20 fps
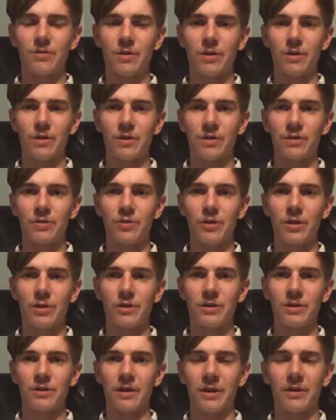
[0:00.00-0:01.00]

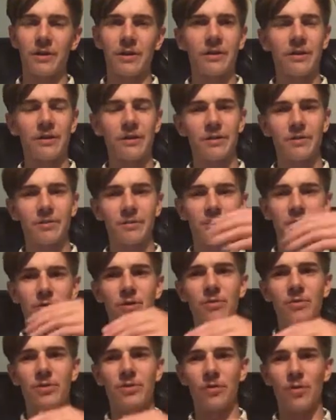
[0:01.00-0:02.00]
interests, I think in
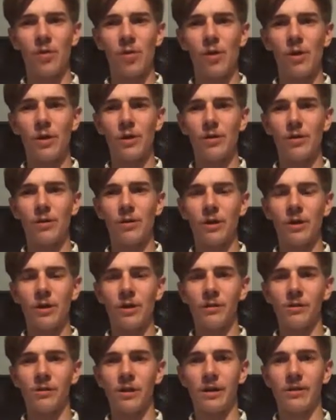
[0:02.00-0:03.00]
terms of oil,
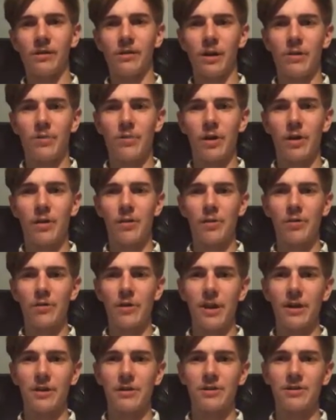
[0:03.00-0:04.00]
like
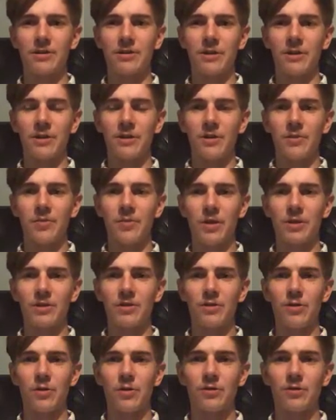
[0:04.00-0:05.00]
prioritize
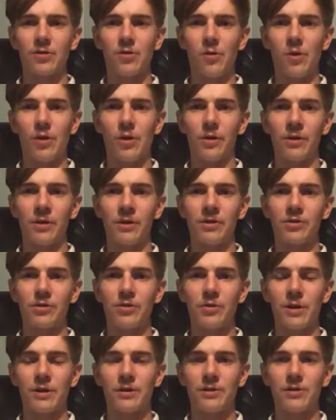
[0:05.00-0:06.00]
Mexico's oil
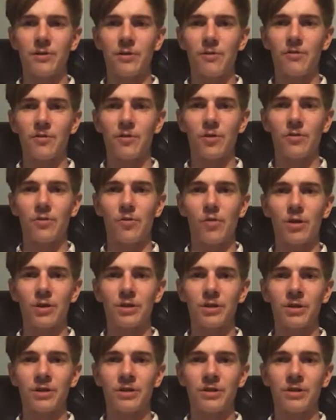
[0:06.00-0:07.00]
interests over
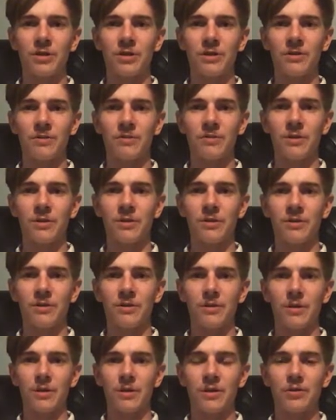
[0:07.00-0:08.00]
Washington,
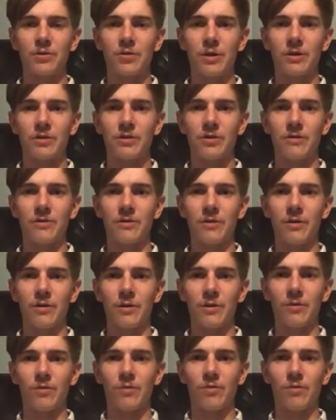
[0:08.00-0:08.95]
the interests of the